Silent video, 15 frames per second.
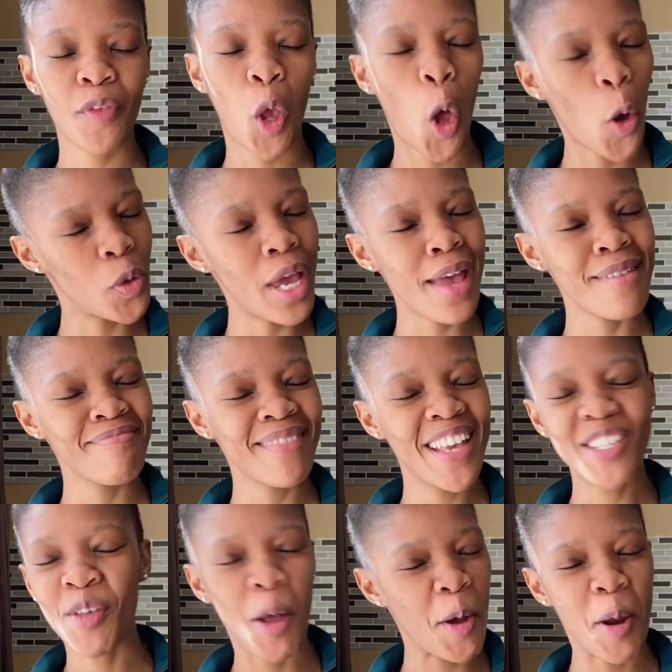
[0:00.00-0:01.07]
Okay,
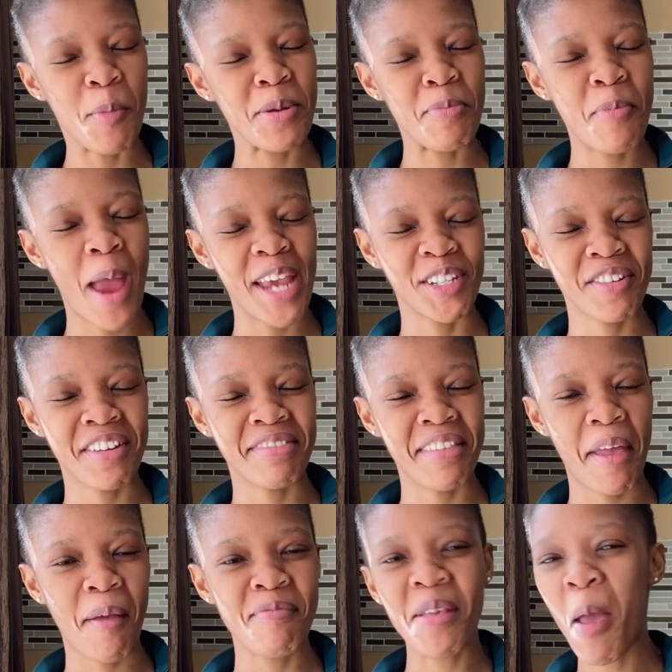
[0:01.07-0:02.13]
So I got a bit passionate
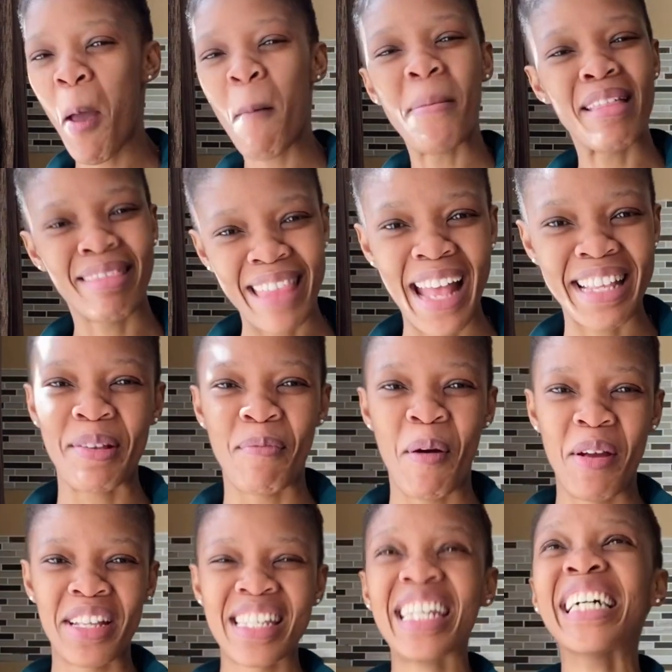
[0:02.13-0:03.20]
there, but that's the
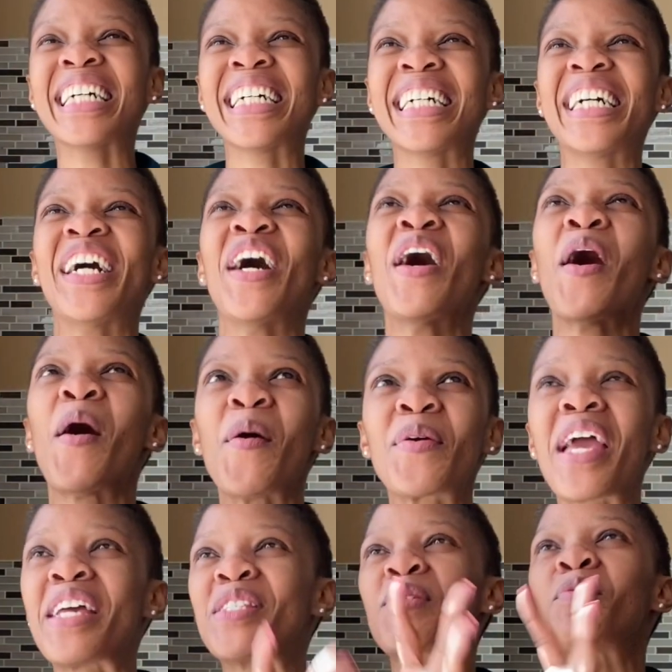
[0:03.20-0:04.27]
point.
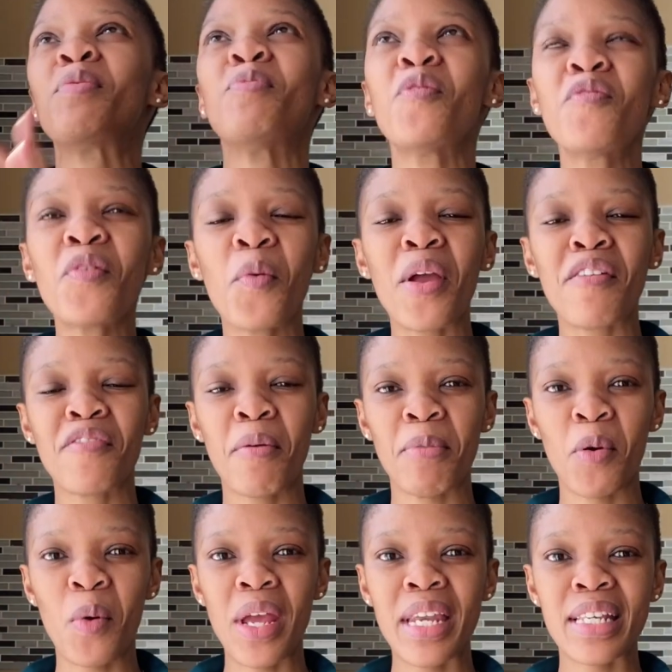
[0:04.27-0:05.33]
Okay, so we move away from
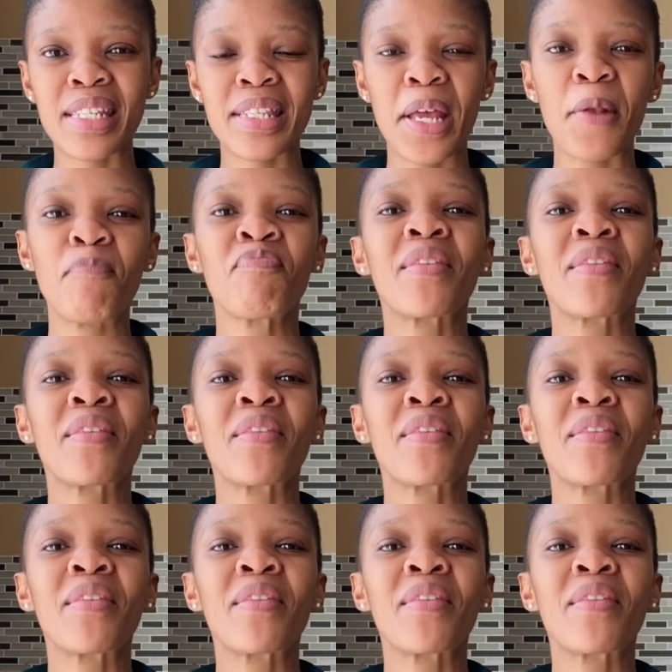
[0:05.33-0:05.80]
awareness then.